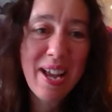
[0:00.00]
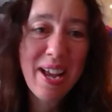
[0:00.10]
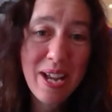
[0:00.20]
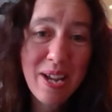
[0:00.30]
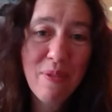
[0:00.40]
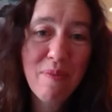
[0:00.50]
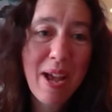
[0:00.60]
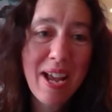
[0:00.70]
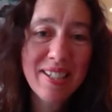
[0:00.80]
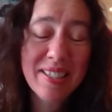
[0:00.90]
a week with
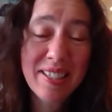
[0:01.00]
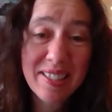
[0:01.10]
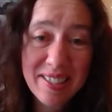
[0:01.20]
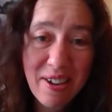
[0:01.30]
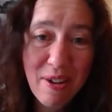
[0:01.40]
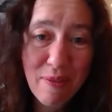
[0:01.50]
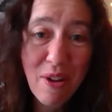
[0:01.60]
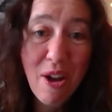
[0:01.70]
patients and staff.